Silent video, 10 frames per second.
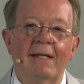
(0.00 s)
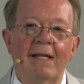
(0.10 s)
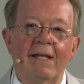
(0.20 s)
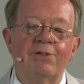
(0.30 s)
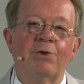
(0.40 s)

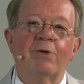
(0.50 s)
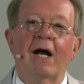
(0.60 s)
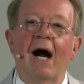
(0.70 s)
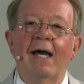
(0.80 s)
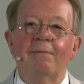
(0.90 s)
that you'll
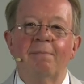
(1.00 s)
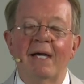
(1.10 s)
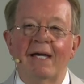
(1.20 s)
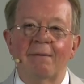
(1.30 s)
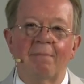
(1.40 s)
guide
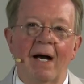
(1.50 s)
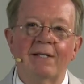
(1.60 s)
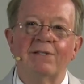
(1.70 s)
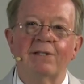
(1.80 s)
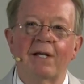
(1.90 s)
me in my
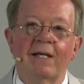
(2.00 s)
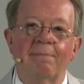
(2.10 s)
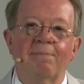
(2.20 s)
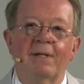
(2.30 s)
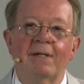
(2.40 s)

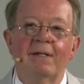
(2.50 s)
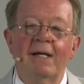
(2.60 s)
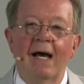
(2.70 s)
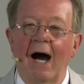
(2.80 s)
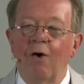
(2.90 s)
sleep, and
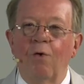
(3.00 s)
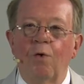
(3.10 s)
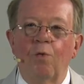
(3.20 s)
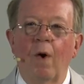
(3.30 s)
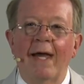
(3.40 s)
I'll
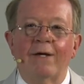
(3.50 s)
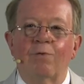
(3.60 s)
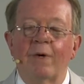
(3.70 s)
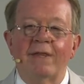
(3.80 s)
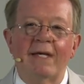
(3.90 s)
awake
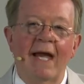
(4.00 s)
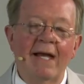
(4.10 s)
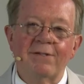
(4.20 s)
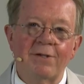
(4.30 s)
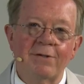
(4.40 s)
with the
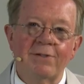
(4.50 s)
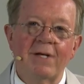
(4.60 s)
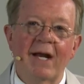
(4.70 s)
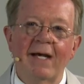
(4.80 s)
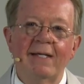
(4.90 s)
answers
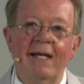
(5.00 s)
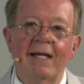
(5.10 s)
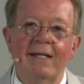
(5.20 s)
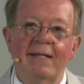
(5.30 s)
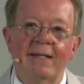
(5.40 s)
that I
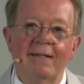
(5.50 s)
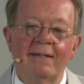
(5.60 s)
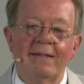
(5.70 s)
need,